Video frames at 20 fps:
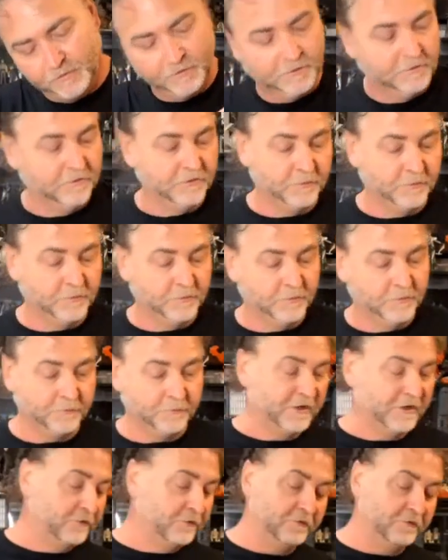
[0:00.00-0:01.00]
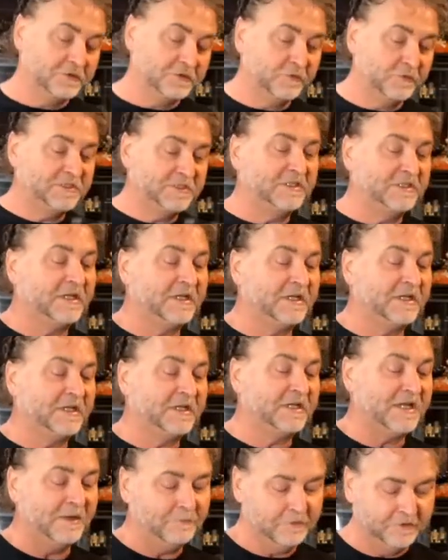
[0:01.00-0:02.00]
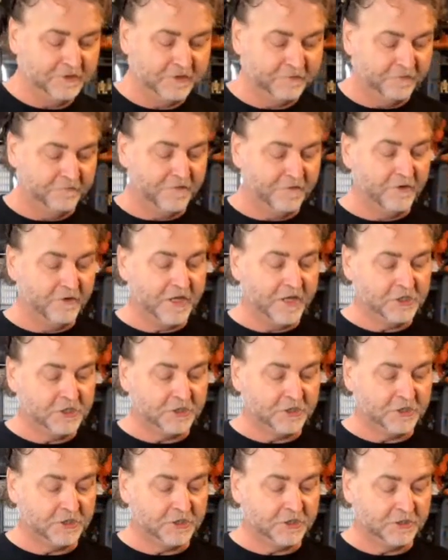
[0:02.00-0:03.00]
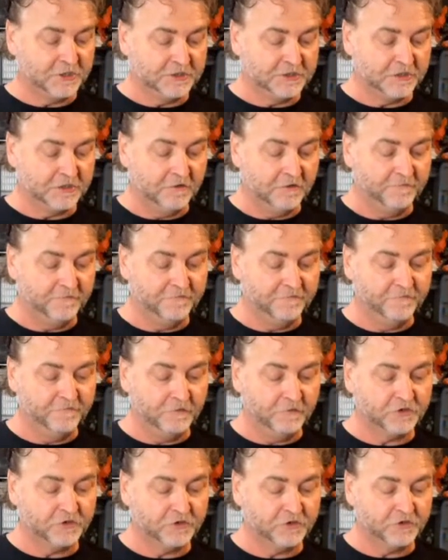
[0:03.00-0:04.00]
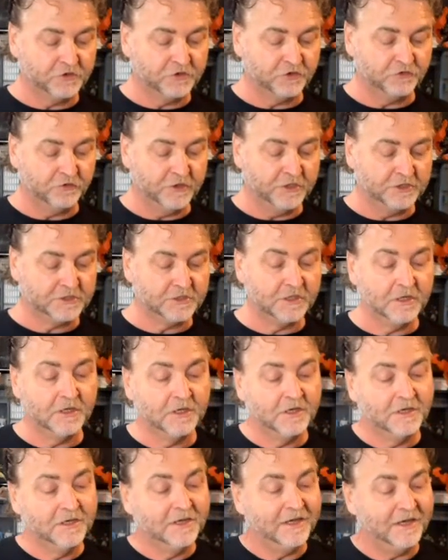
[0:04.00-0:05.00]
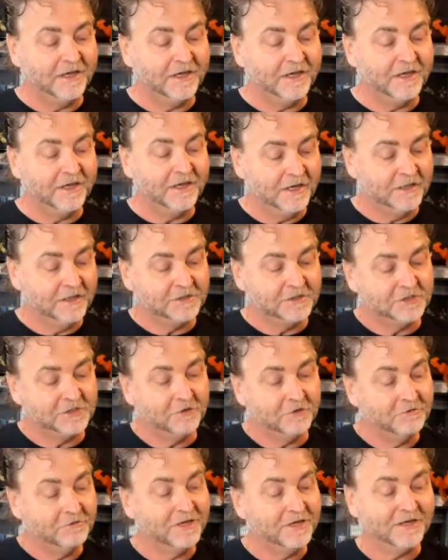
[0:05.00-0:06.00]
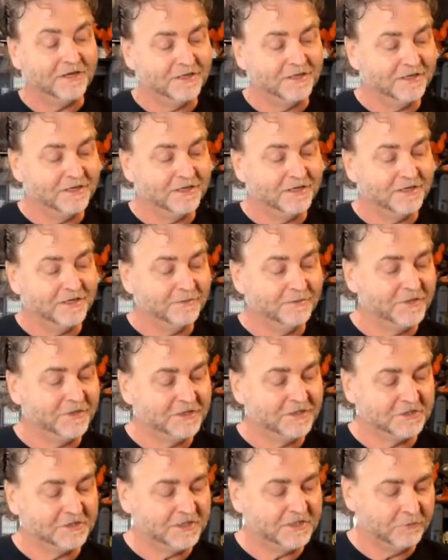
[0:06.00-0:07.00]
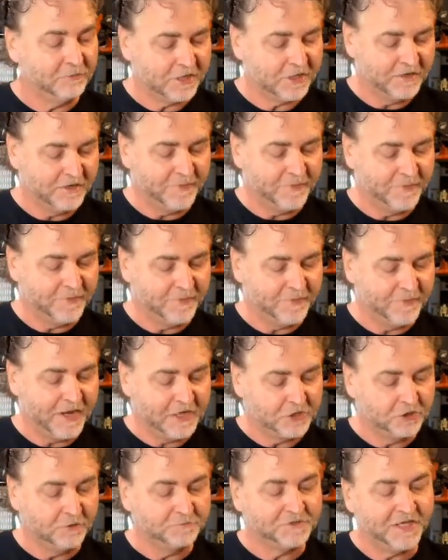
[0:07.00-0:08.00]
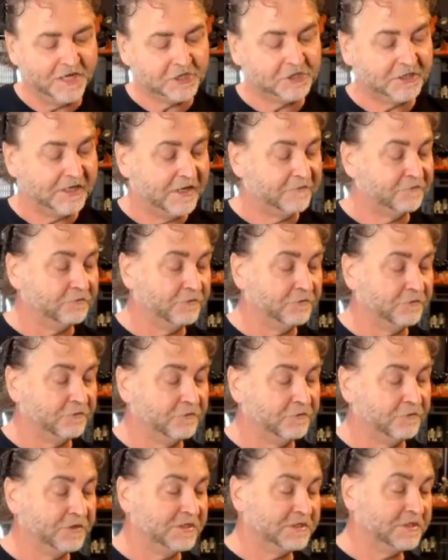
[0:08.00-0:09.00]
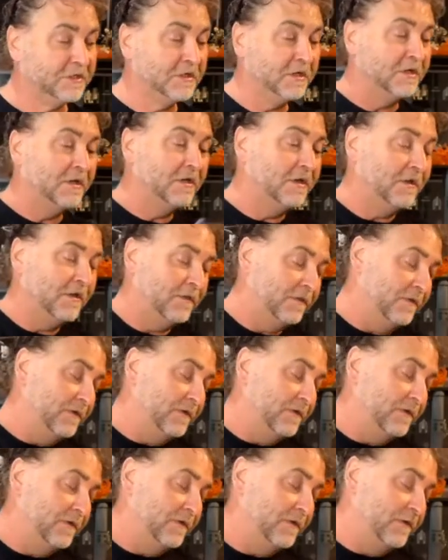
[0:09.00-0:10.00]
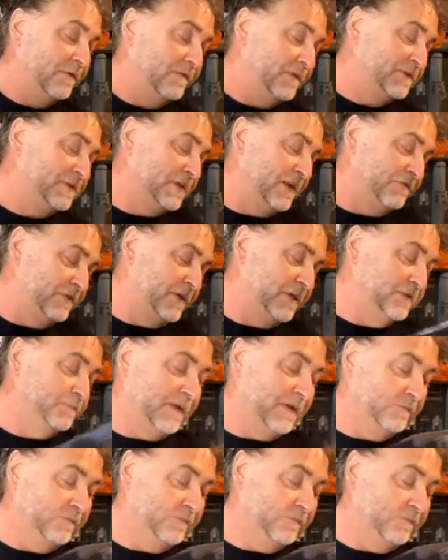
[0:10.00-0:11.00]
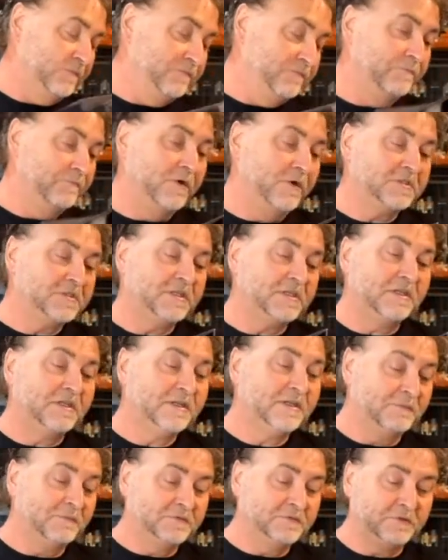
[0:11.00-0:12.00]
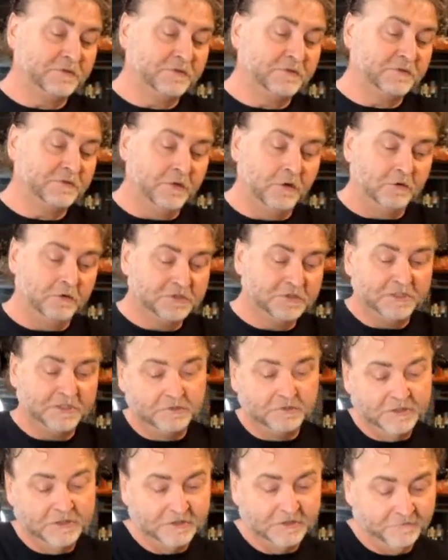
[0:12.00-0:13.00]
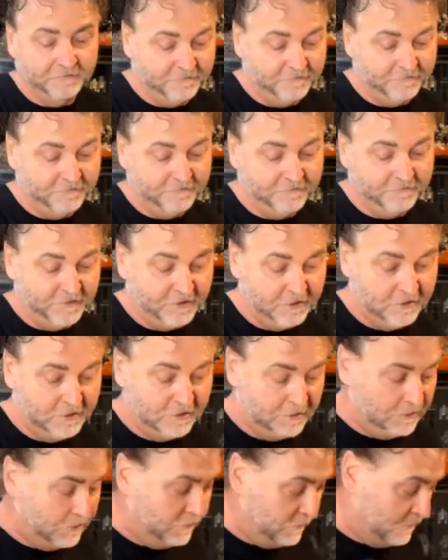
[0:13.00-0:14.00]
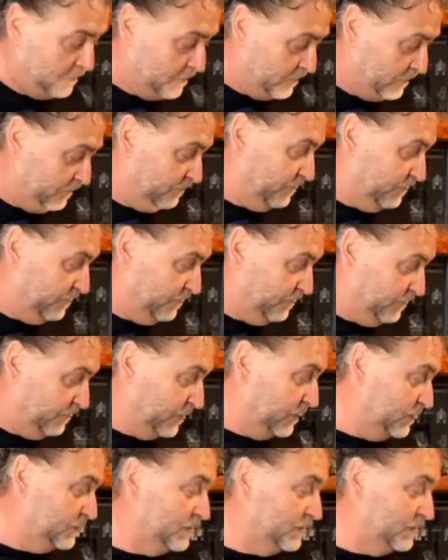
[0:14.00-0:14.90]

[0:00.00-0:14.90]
the prequels, we see a couple of different variations of Vulture droids. And so, yeah, it'll be nice to see what kind of paint jobs they actually get for all these. This is kind of a nice big box set. It comes with a whole series of figures.